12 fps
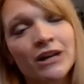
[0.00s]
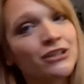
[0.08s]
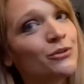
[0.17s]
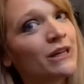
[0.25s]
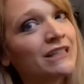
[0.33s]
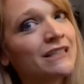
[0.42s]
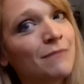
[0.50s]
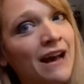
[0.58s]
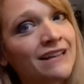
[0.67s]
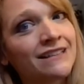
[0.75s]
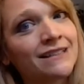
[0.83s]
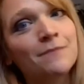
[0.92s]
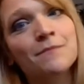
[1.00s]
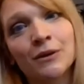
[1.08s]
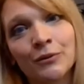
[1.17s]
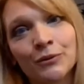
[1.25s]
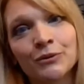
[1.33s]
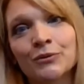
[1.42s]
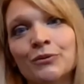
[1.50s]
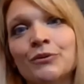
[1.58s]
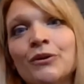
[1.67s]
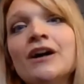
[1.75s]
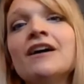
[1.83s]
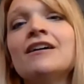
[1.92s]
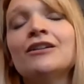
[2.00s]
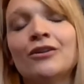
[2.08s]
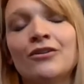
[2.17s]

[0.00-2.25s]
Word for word: expect as a middle school learning